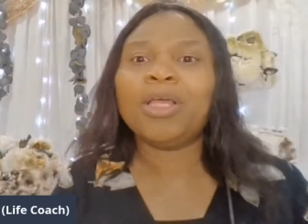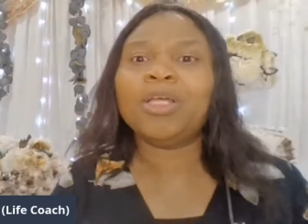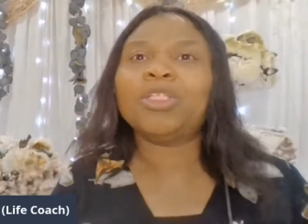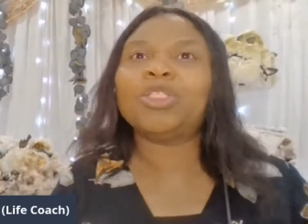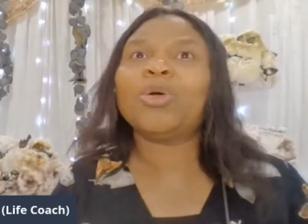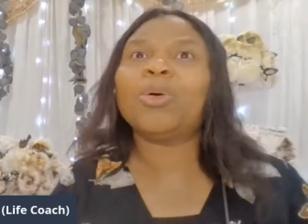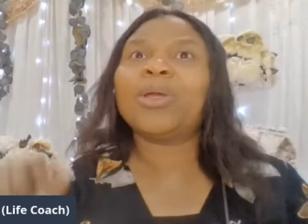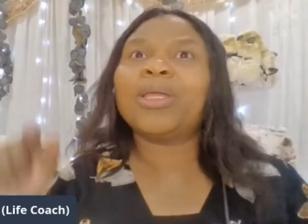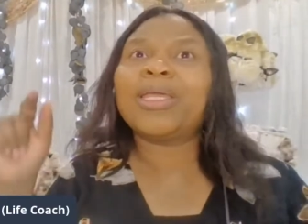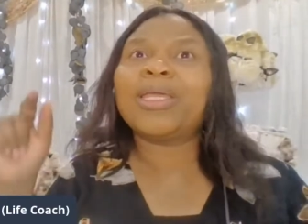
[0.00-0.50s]

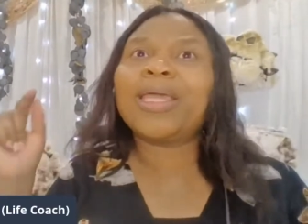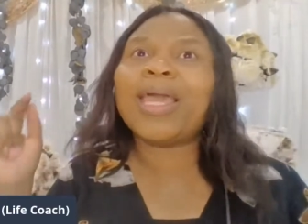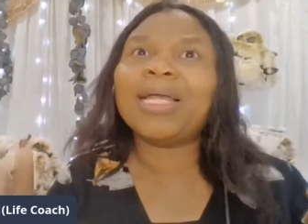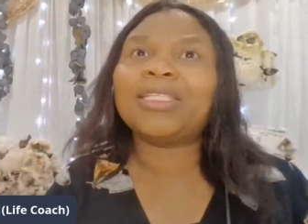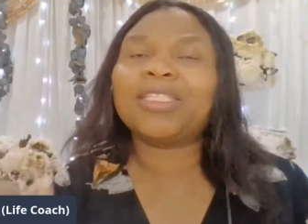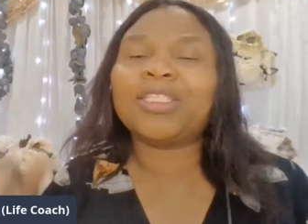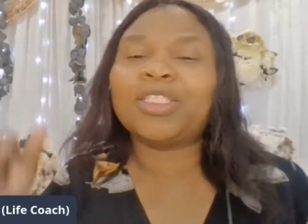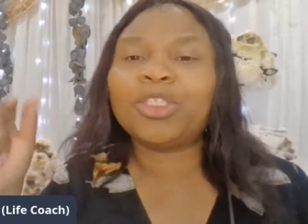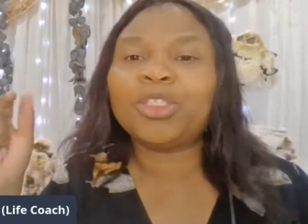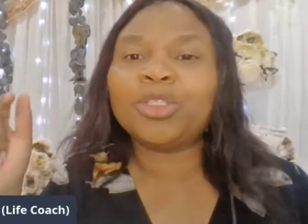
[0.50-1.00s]
So
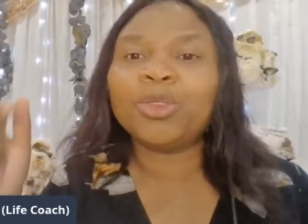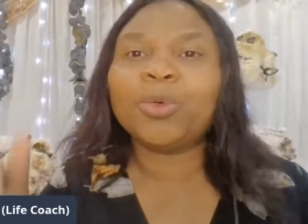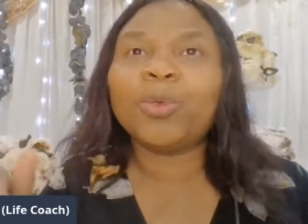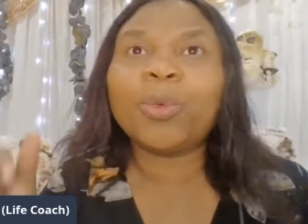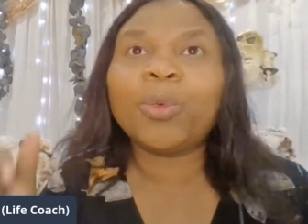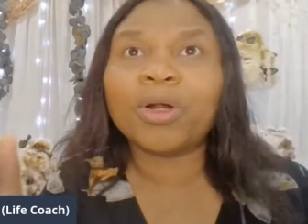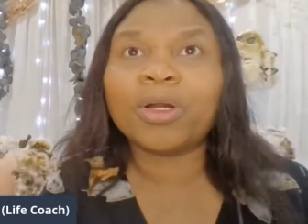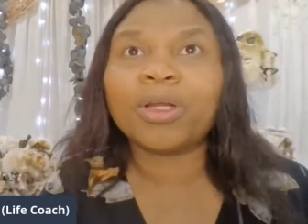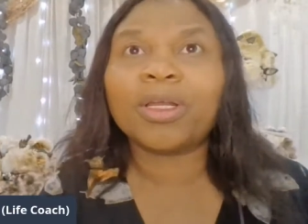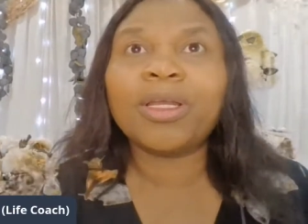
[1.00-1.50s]
get to
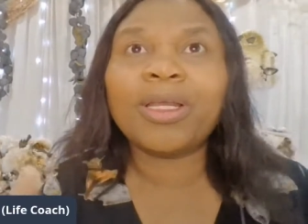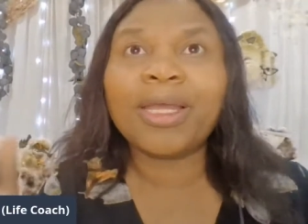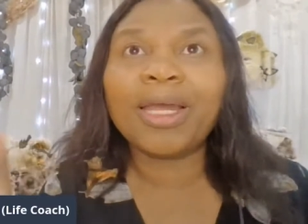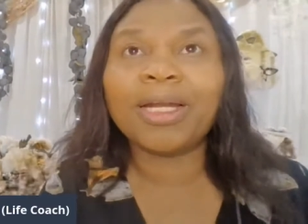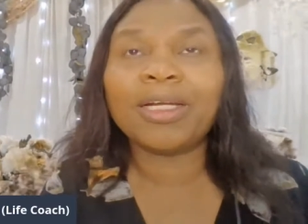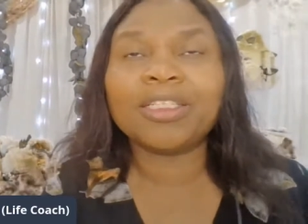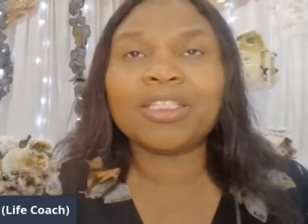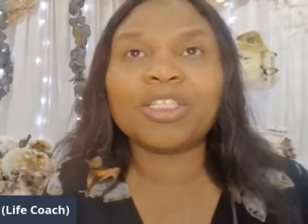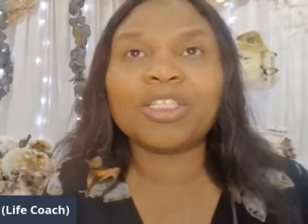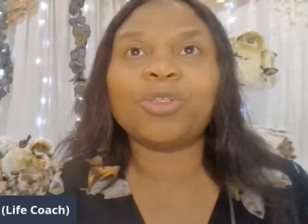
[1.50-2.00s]
work,
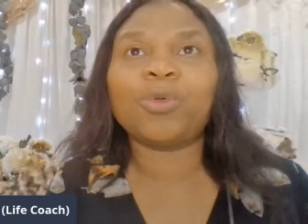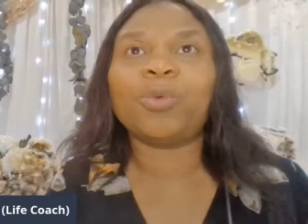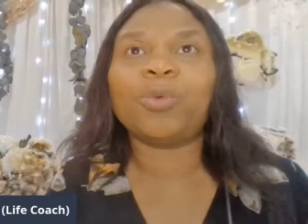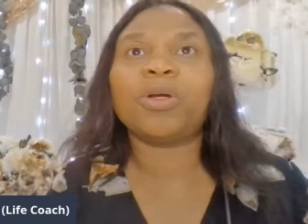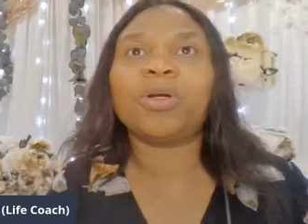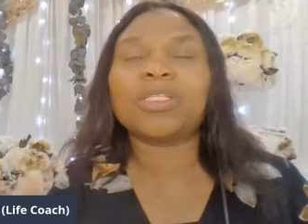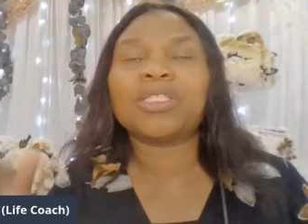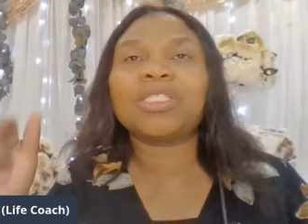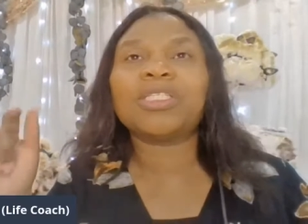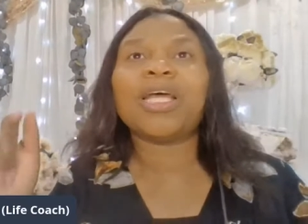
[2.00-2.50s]

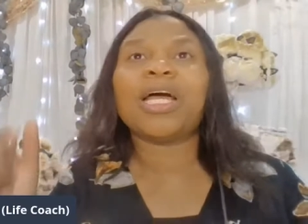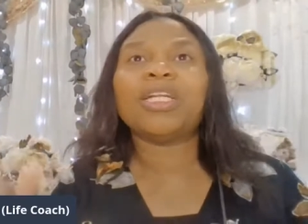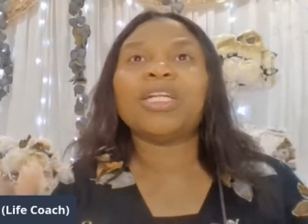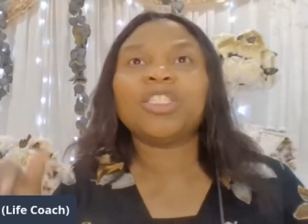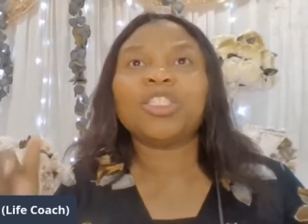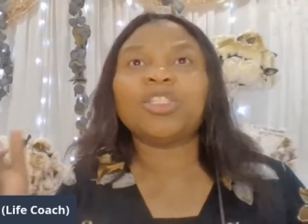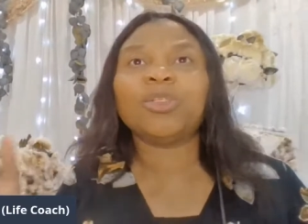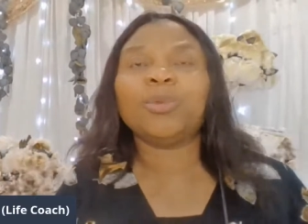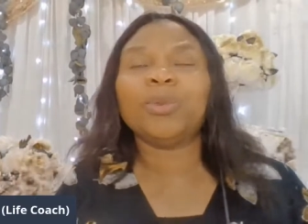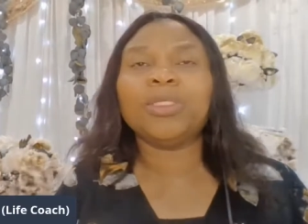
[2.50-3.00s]
start
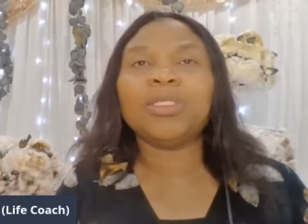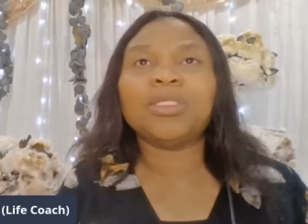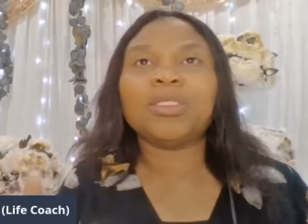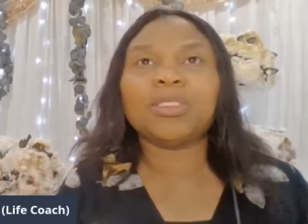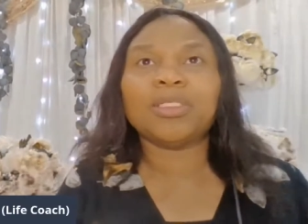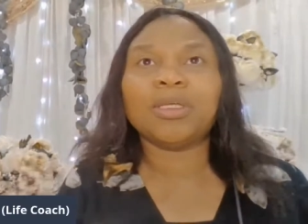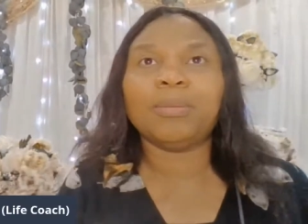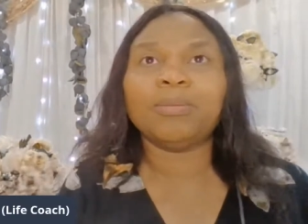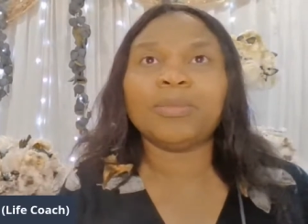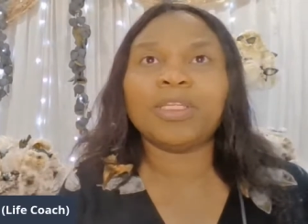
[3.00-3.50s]
doing
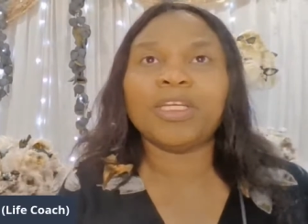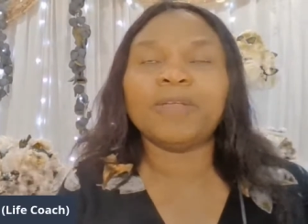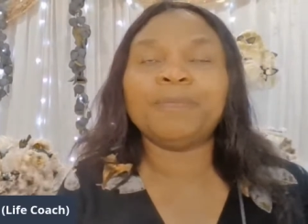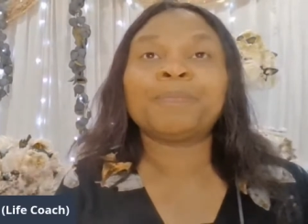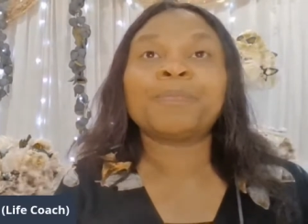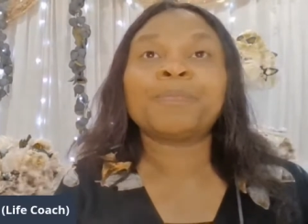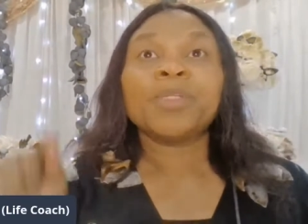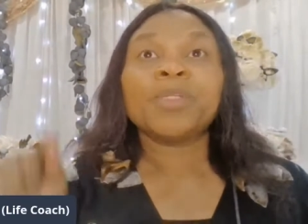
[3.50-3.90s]
something,